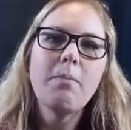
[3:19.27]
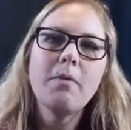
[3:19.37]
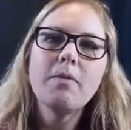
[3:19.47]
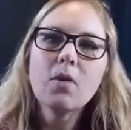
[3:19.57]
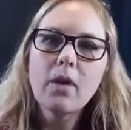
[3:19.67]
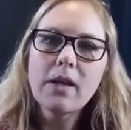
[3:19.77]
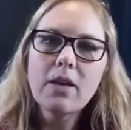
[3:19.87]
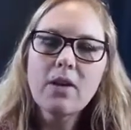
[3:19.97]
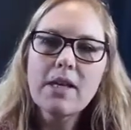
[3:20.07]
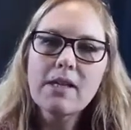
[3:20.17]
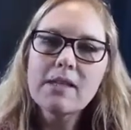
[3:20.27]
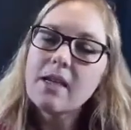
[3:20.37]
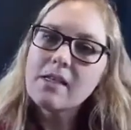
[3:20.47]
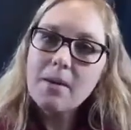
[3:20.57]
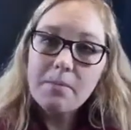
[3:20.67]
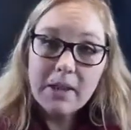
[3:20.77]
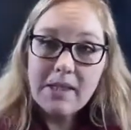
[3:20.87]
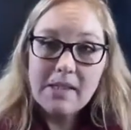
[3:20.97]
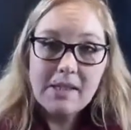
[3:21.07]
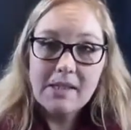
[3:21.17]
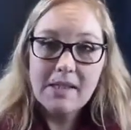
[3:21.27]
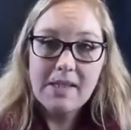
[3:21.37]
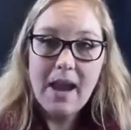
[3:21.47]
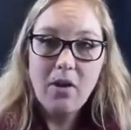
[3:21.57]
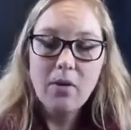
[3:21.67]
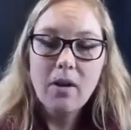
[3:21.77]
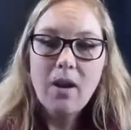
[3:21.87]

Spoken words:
of flooring there is, some place to sit down.